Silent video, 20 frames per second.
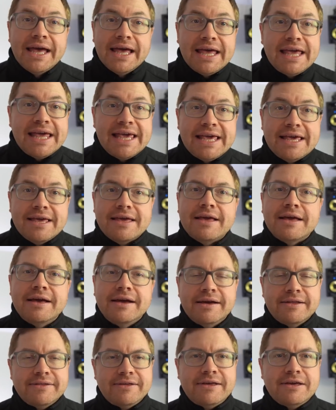
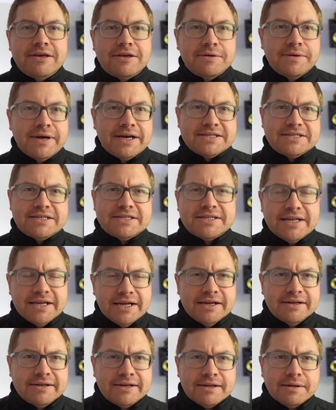the EQS's
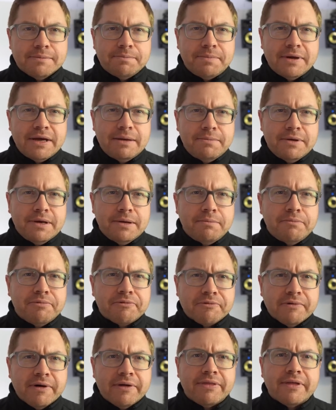little baby
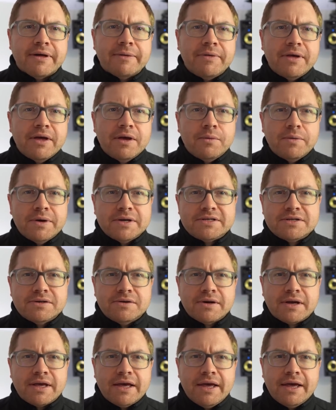brother. We're
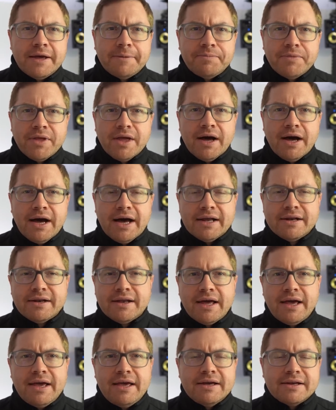talking
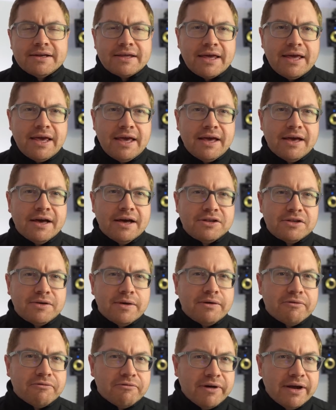Hyundai and Kia
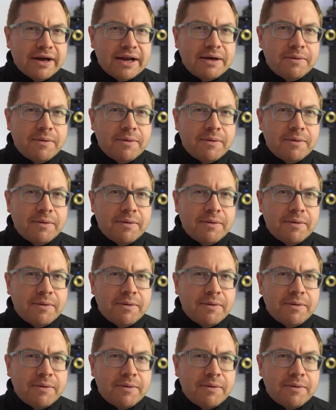doing really